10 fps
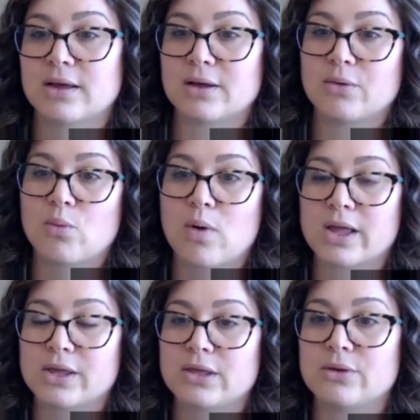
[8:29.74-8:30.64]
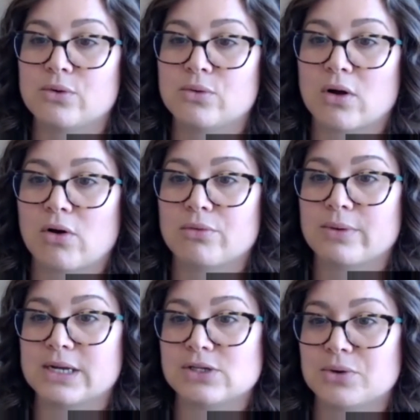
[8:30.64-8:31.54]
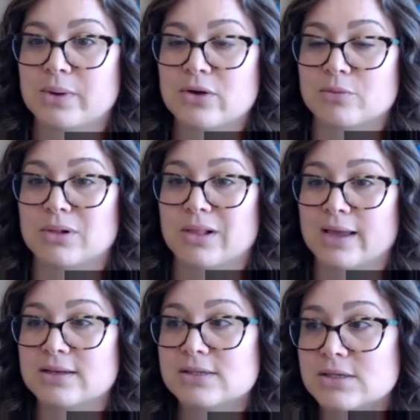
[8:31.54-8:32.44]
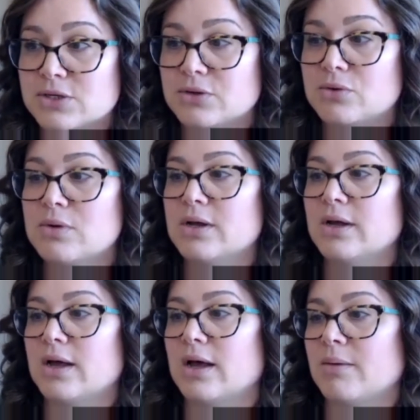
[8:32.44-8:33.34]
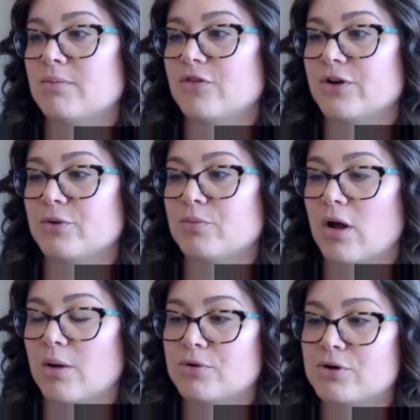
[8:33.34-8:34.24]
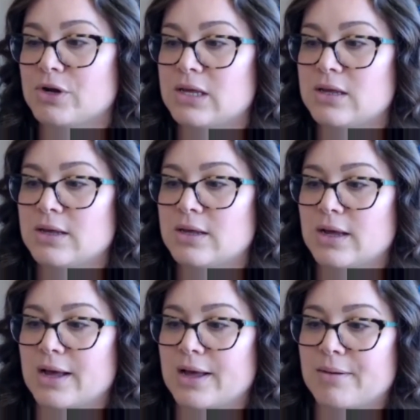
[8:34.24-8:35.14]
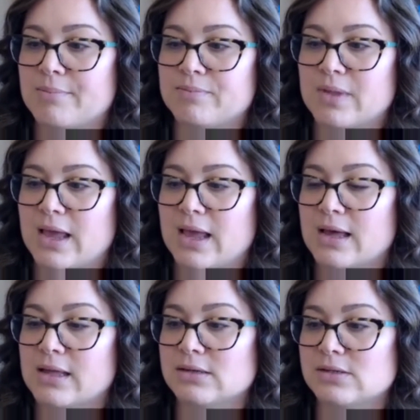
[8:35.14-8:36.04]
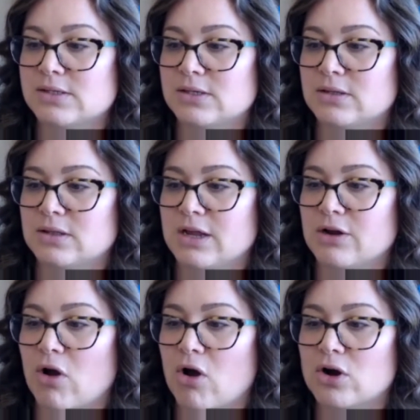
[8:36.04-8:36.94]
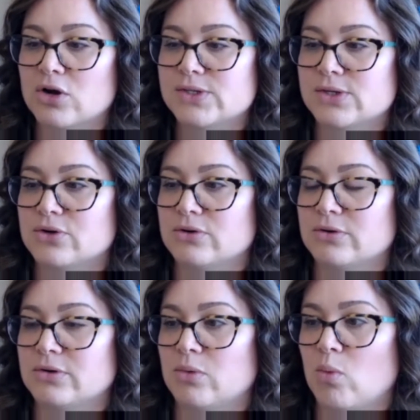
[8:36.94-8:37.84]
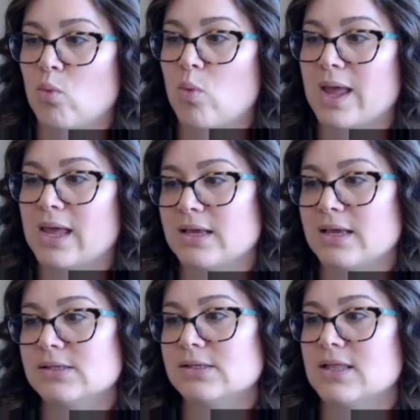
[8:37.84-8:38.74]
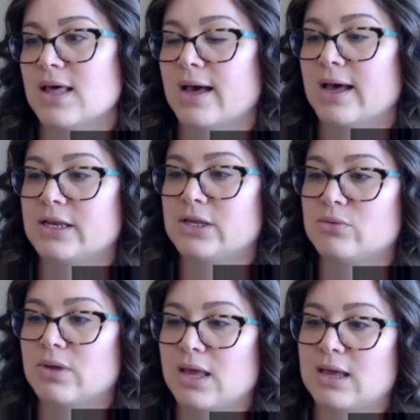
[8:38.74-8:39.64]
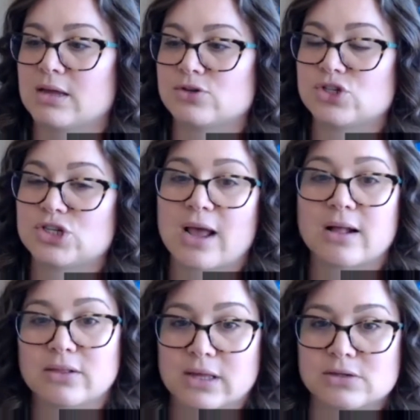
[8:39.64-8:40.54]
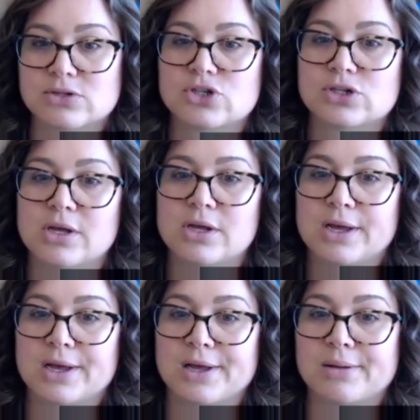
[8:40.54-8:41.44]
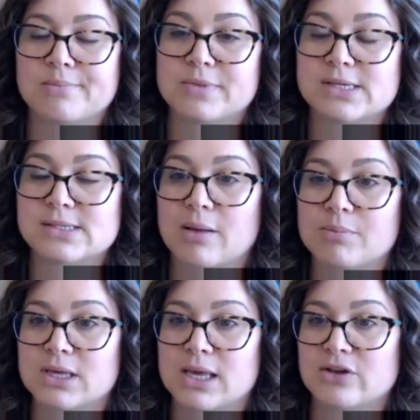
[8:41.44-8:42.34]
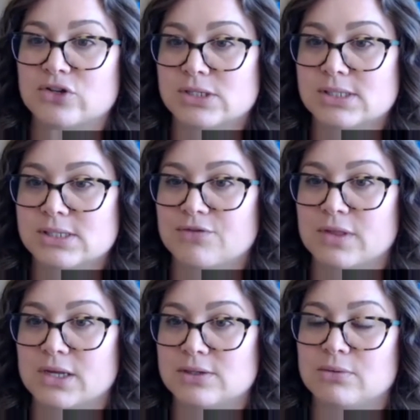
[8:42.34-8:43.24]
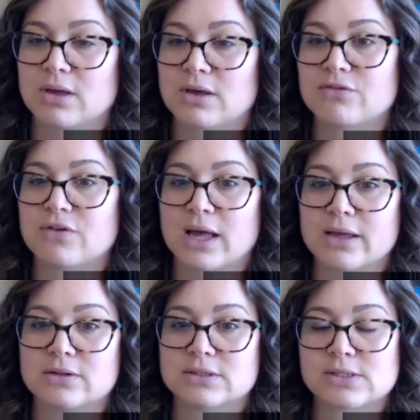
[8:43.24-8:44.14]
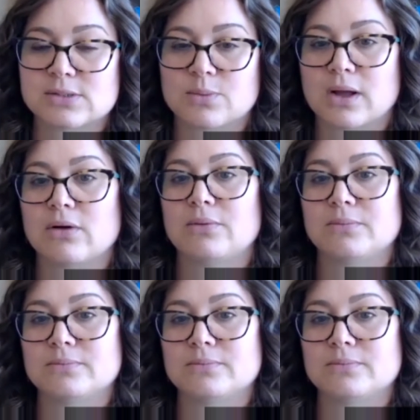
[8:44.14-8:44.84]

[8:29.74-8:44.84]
what you are already doing or plan to do for your property. And there are certain ways that you can challenge these applications if they do get filed as well.